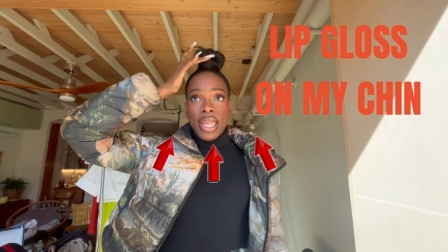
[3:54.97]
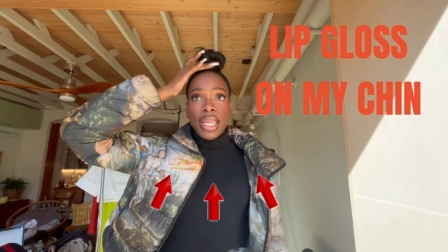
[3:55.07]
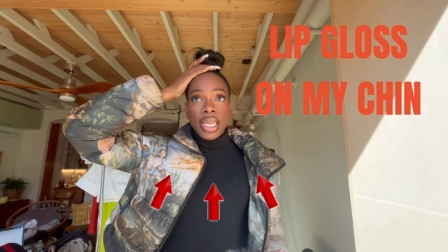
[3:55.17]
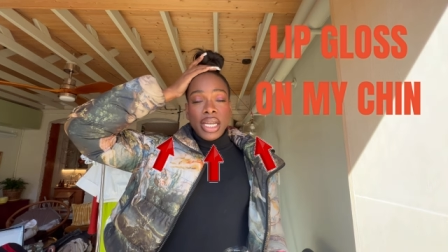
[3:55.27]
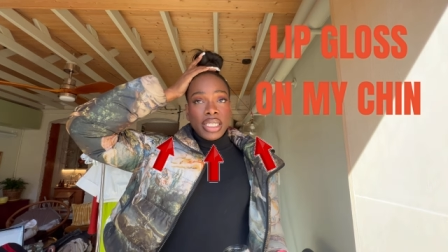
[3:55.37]

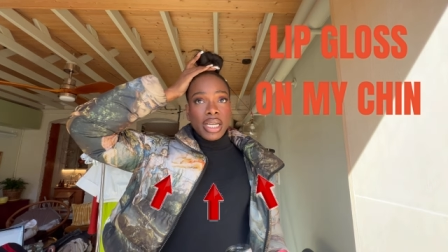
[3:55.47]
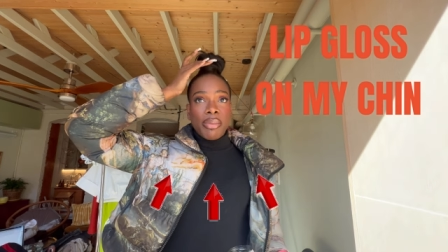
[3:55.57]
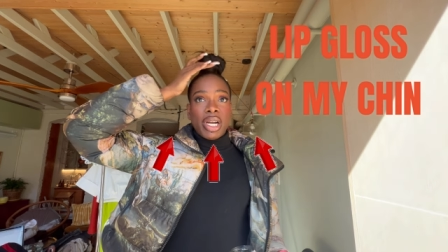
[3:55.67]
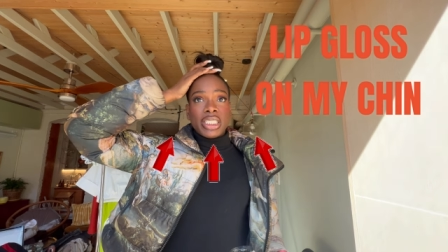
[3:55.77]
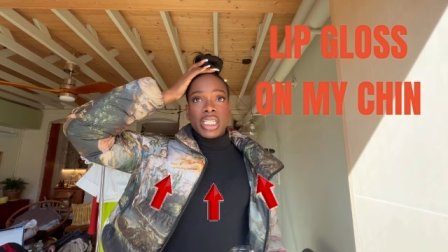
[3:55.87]
And I'm
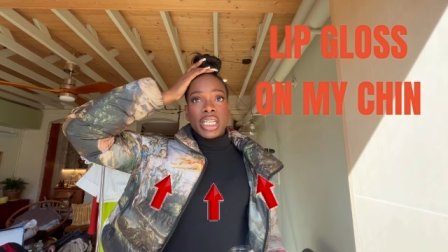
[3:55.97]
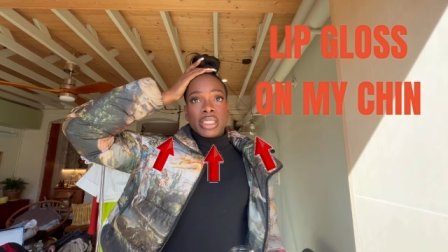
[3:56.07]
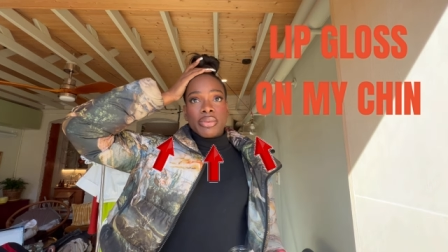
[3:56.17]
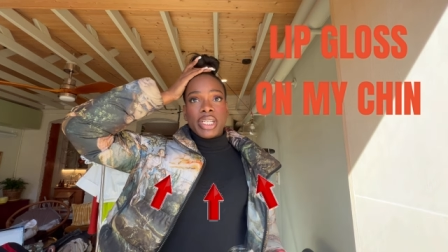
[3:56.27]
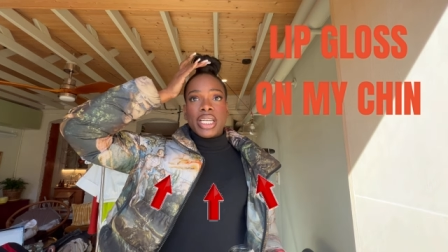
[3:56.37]
watching like
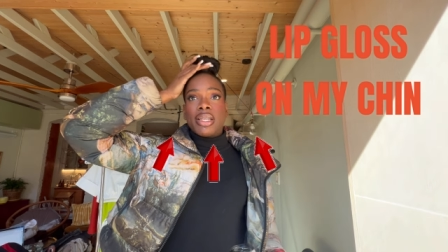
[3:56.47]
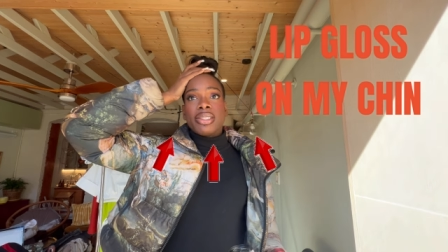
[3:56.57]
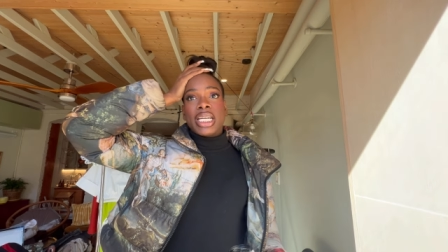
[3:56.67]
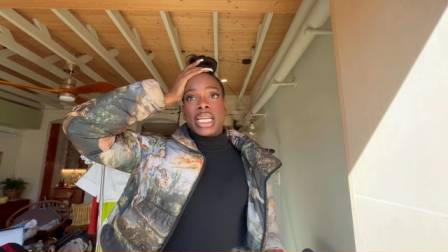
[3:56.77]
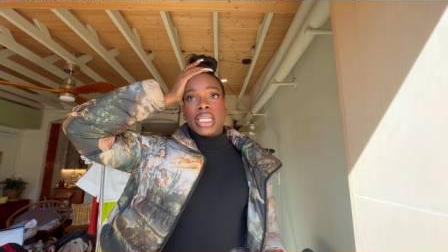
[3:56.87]
3 Yellow
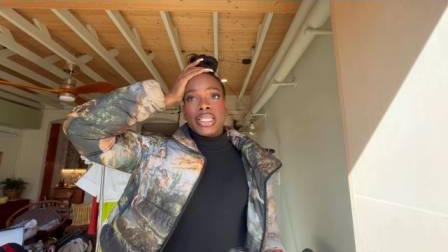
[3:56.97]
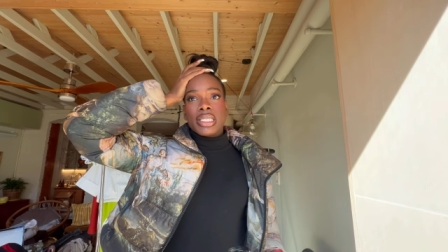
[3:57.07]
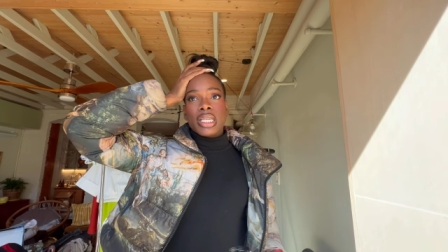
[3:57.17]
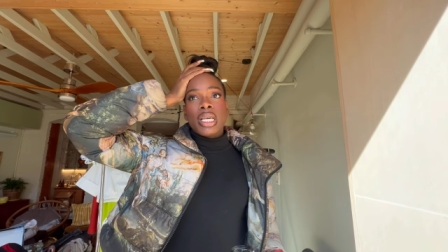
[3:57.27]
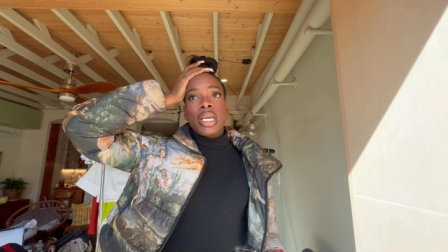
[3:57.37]

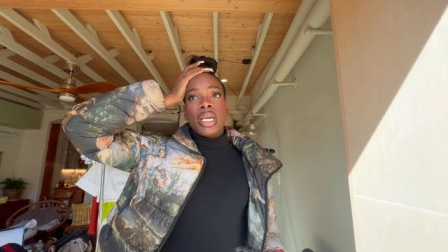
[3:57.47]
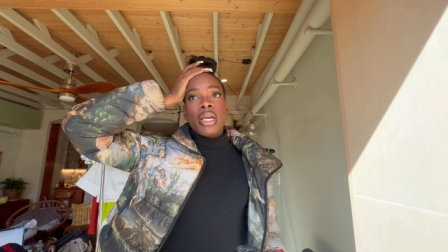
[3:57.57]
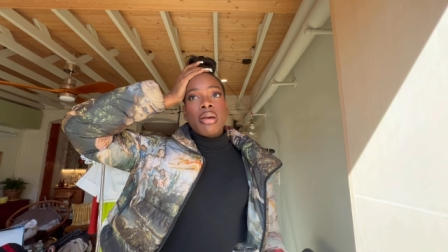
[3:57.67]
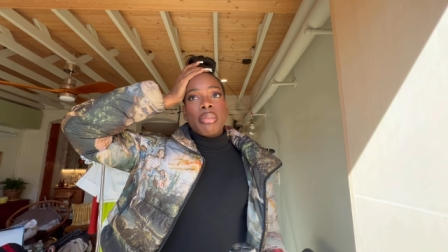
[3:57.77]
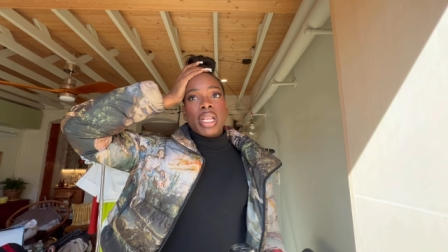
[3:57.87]
Jackets
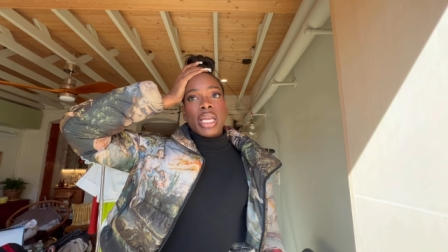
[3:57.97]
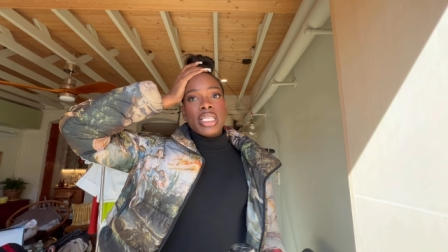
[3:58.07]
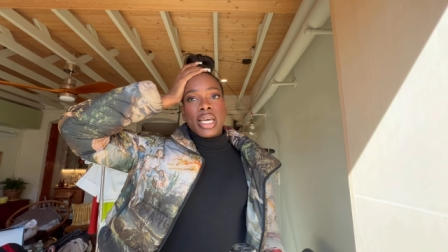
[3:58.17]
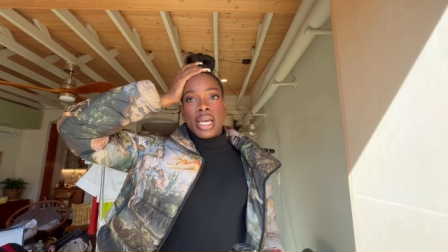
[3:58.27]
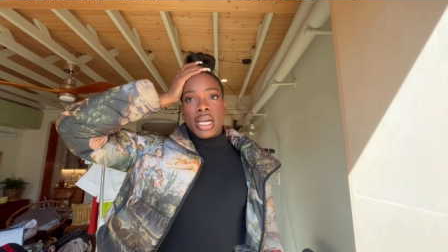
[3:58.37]
play
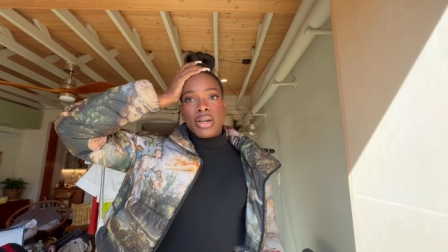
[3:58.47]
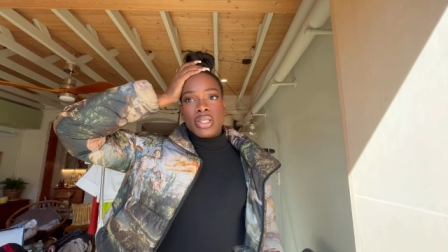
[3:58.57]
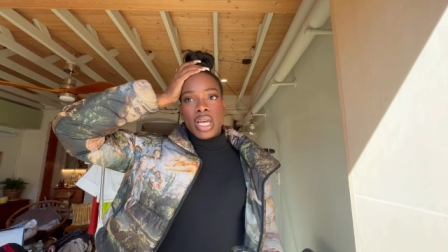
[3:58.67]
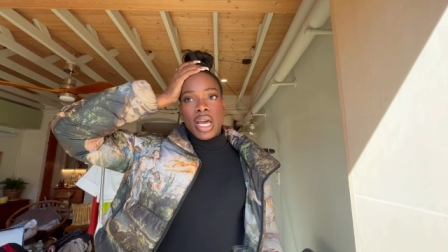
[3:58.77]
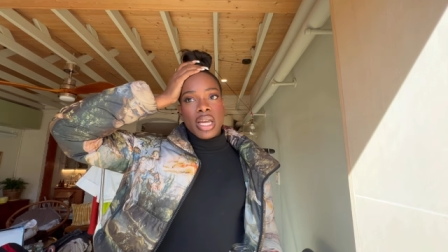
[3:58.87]
tag
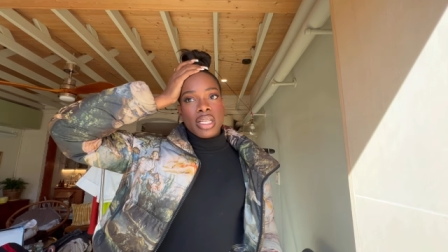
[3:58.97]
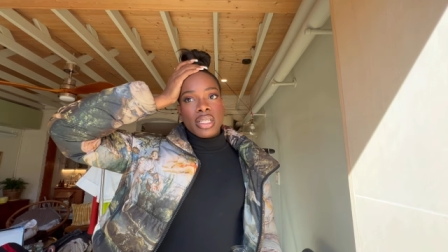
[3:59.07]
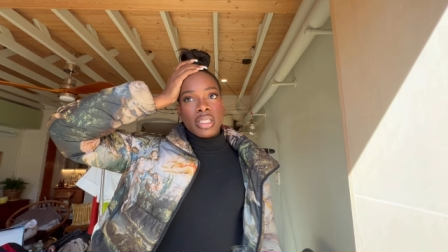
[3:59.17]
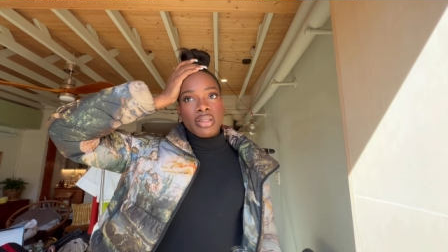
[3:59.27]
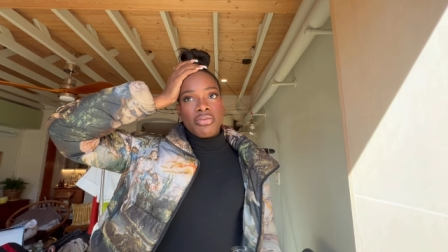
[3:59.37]
outside. It looks